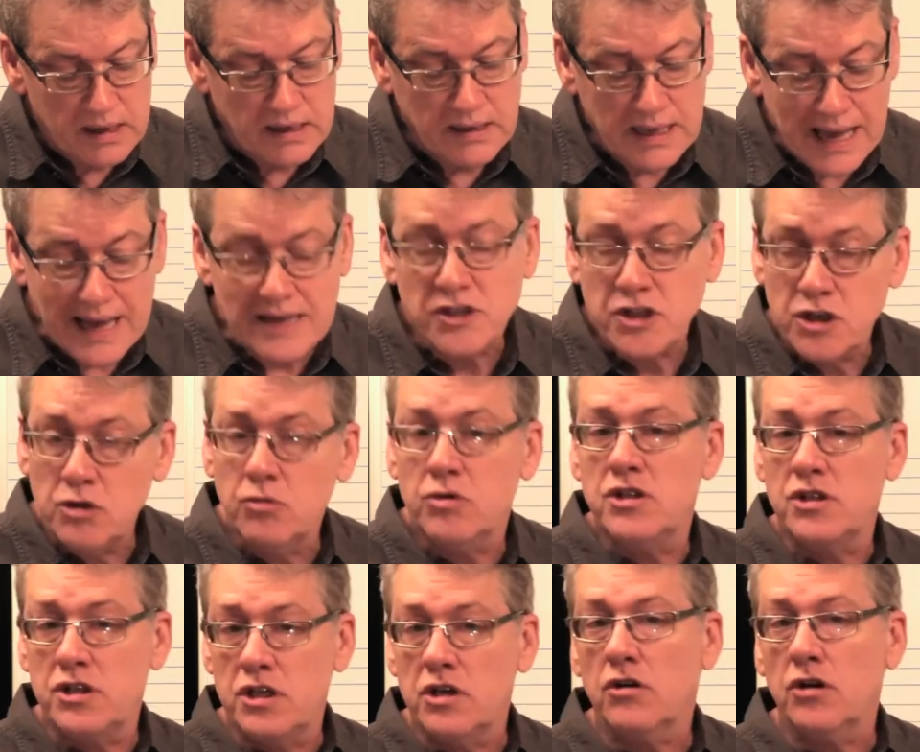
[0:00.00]
yes, you would
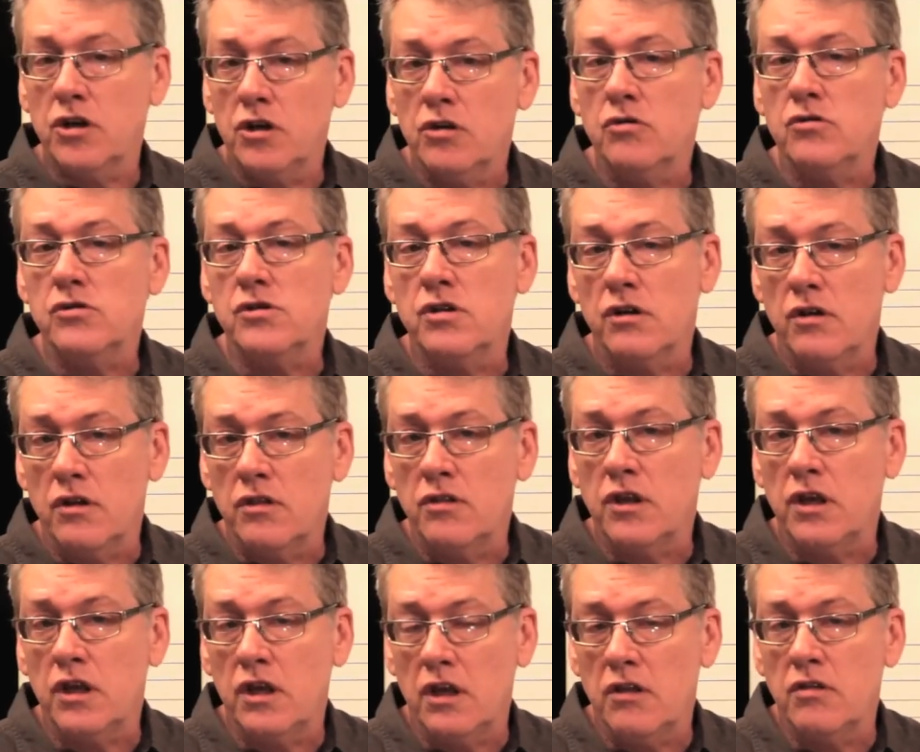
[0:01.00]
still use
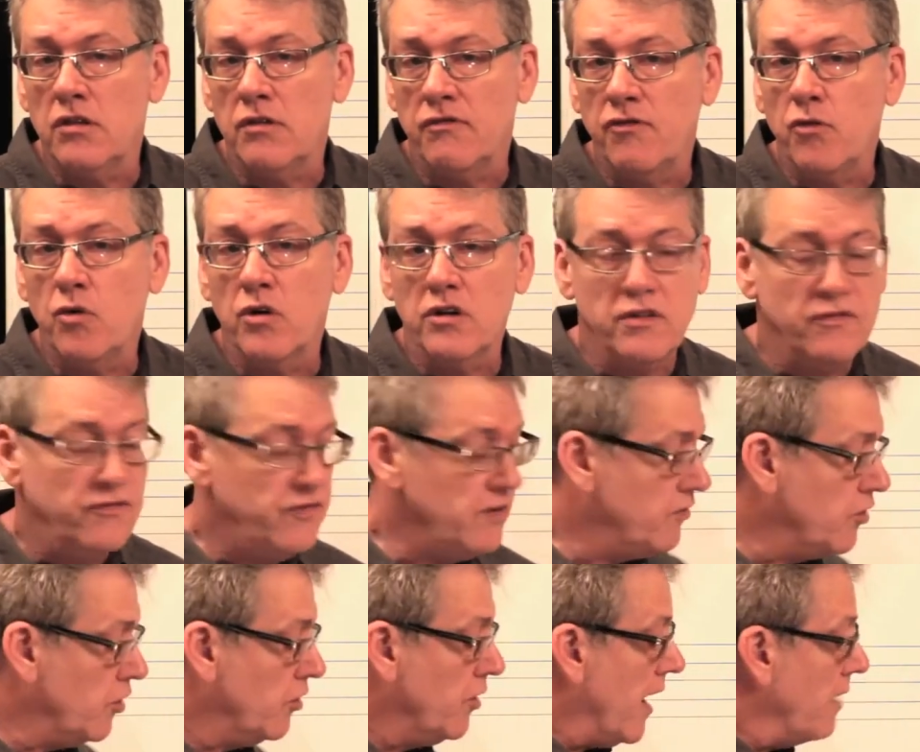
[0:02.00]
the fourth and fifth
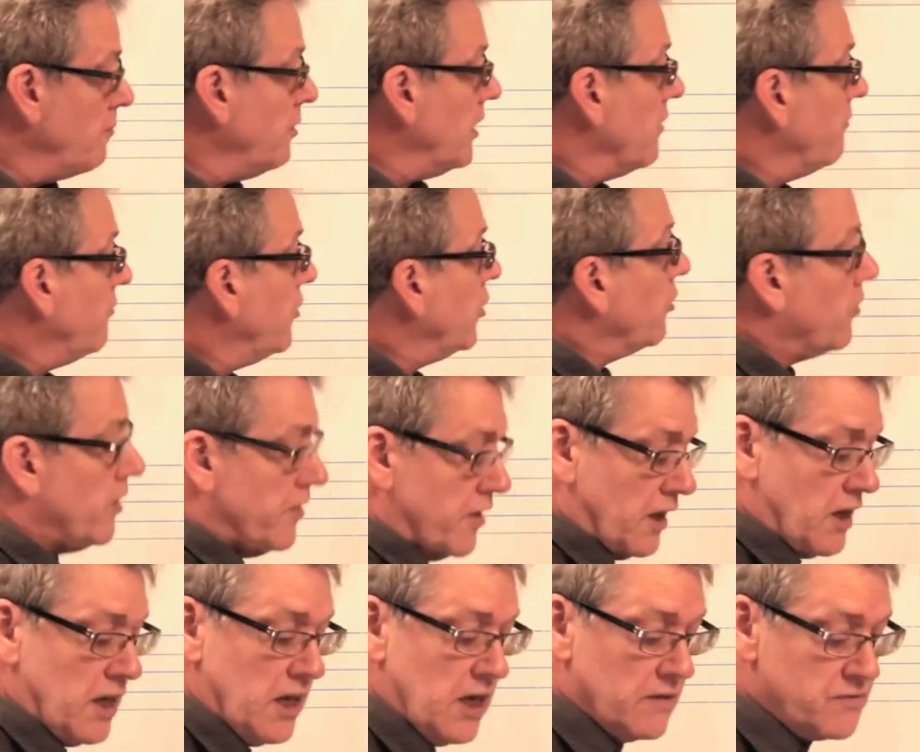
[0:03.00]
degree. I mean, if you're in the
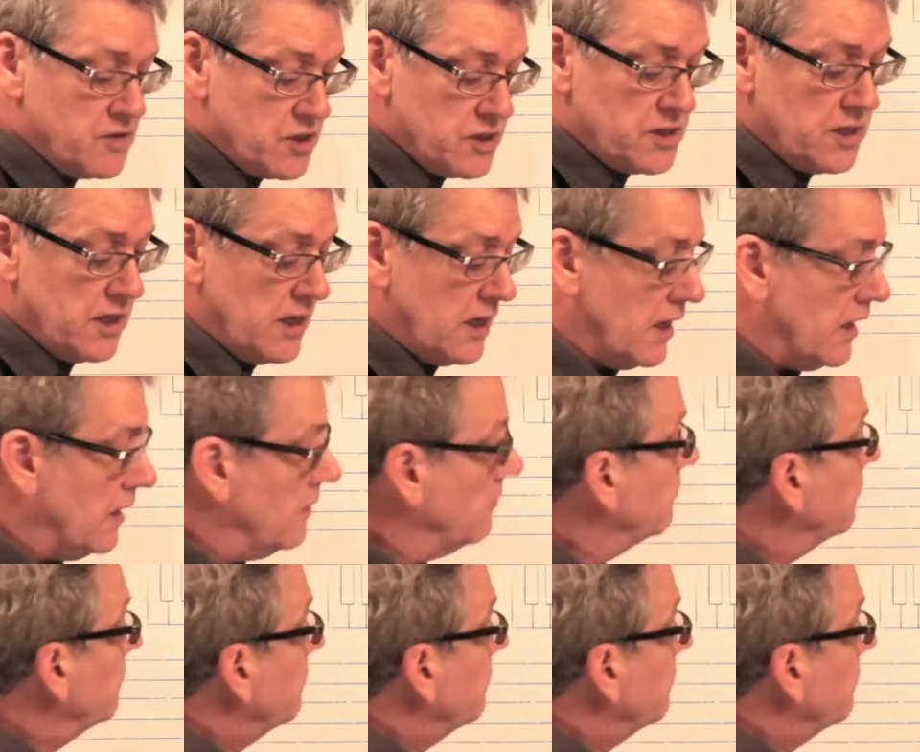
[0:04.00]
key of C,